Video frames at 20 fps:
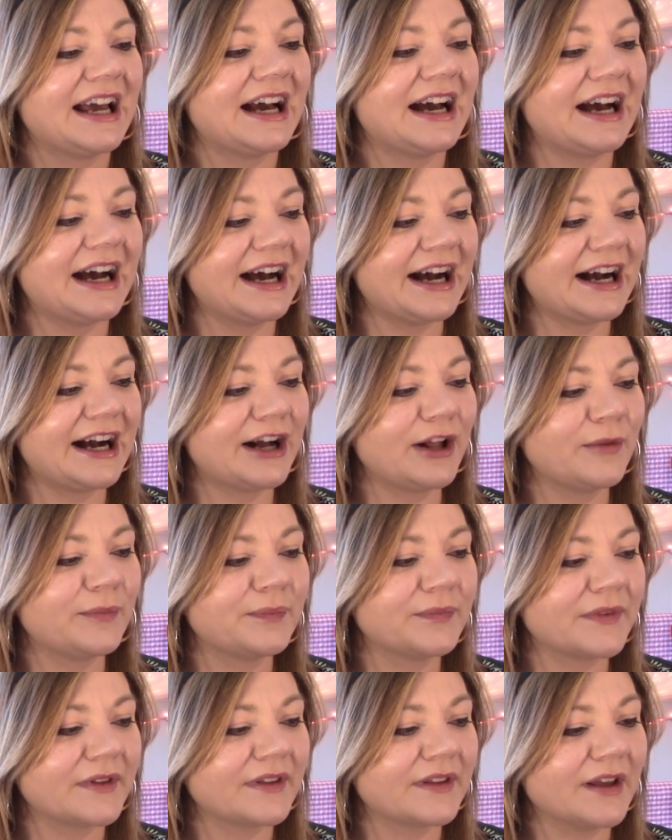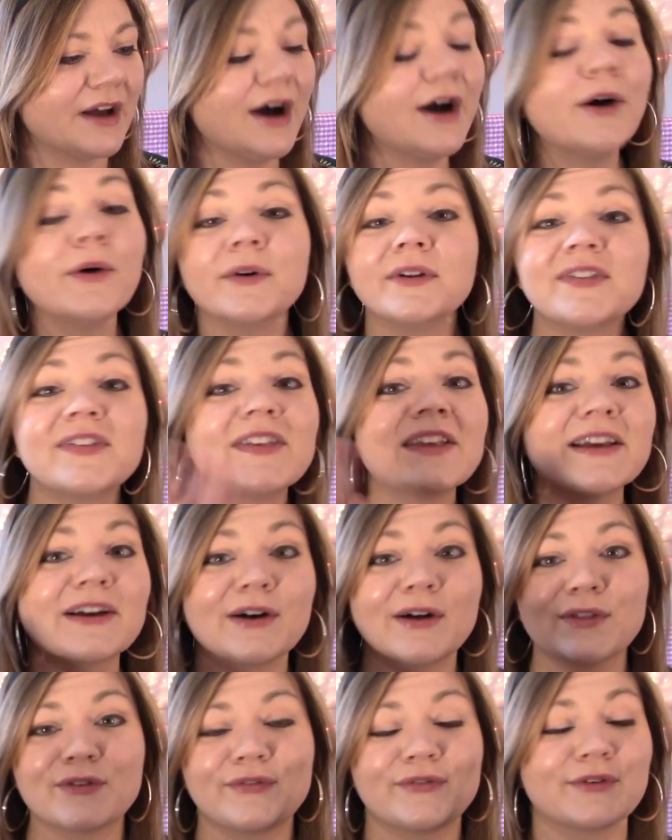Oh, and seeing
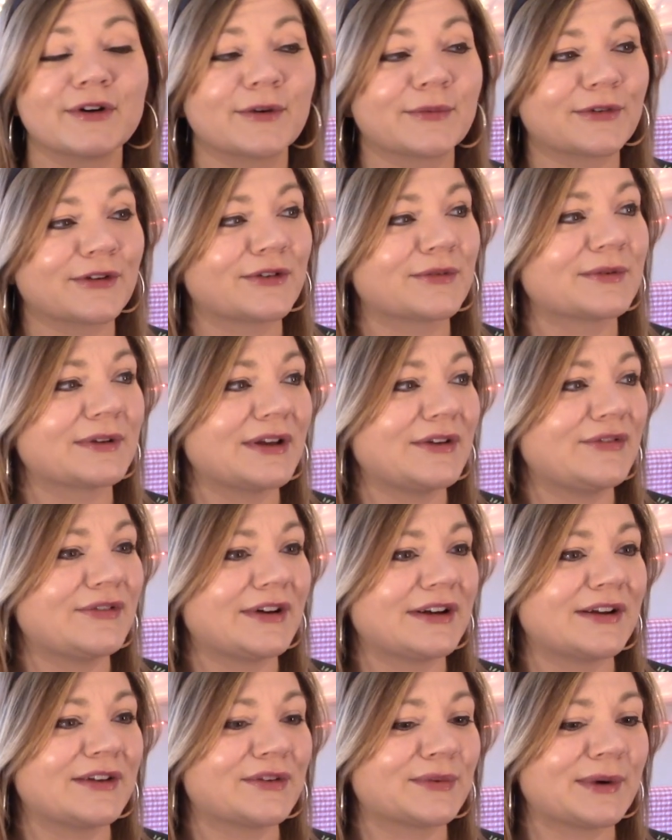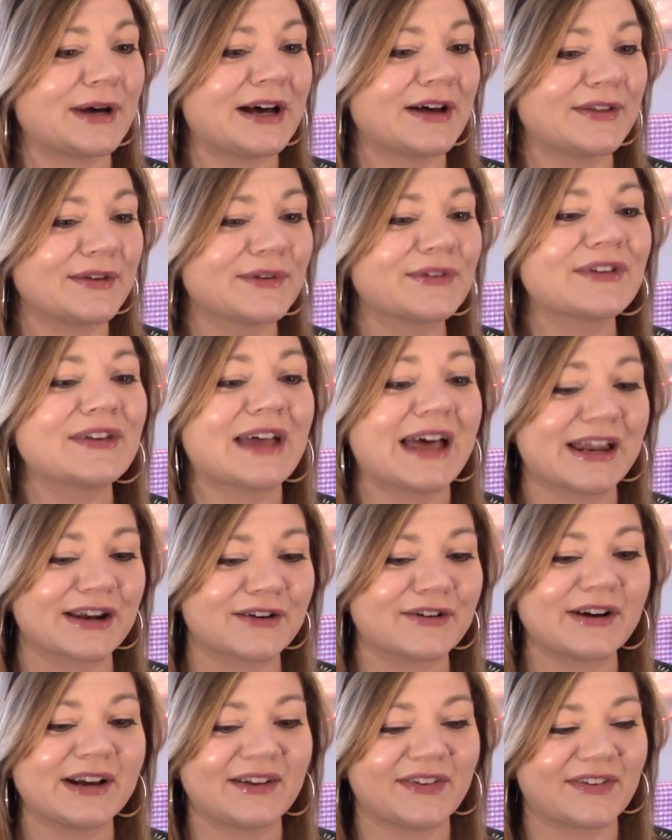all the forms was really fun as well. There was a lot of
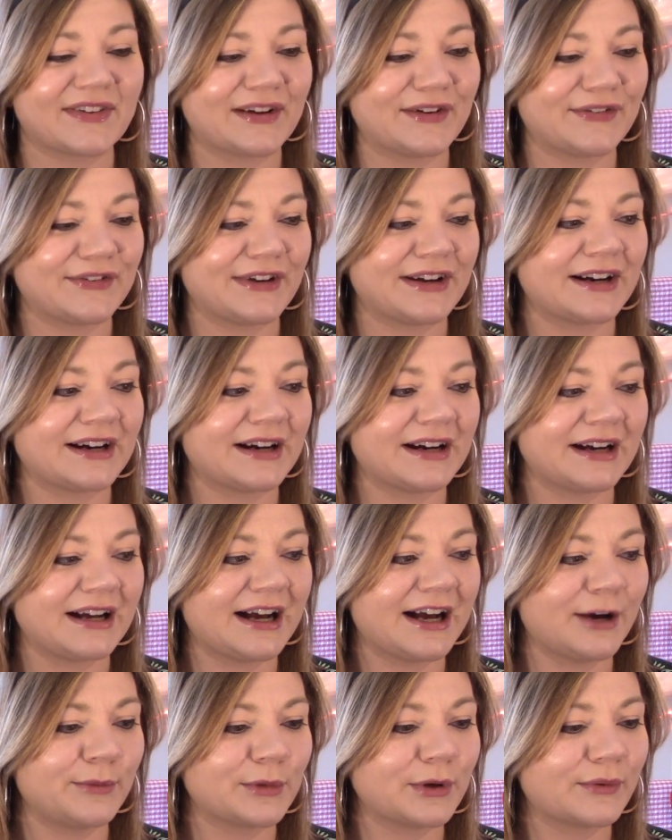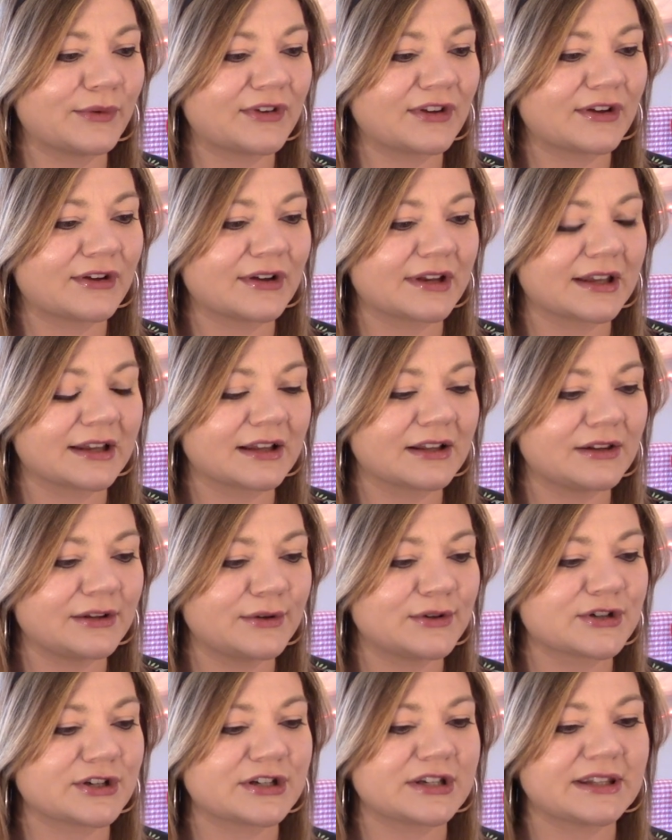great stuff here. It was a good
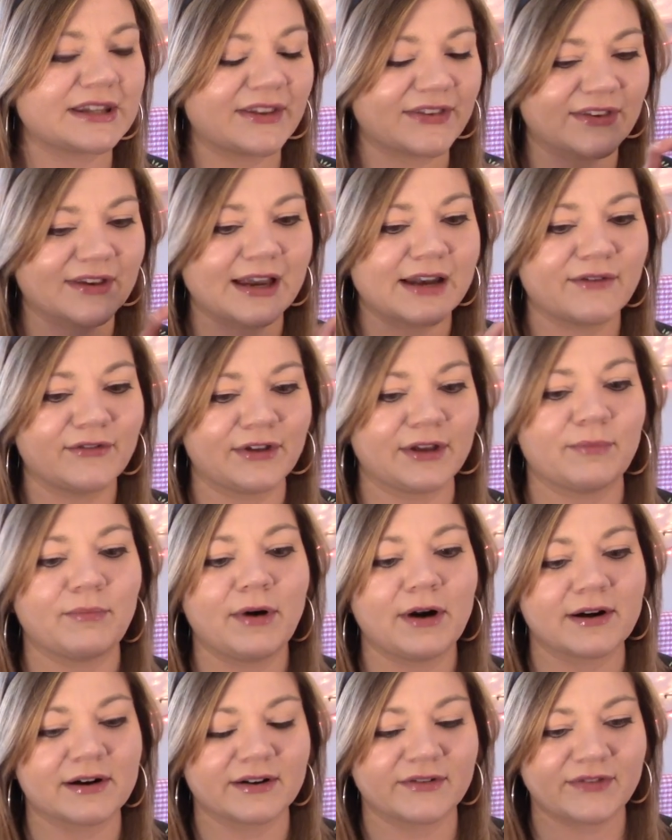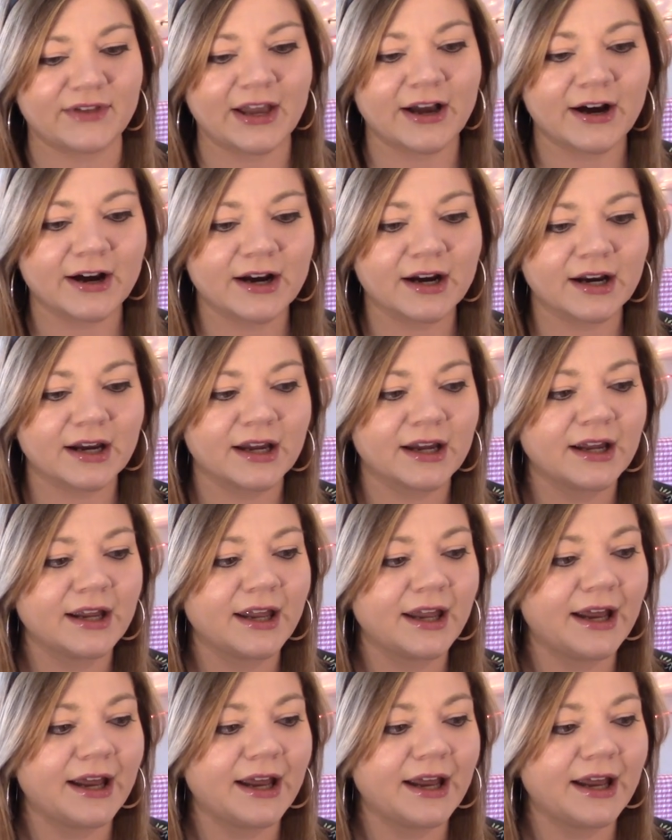conclusion to this kind of, like, part of the arc.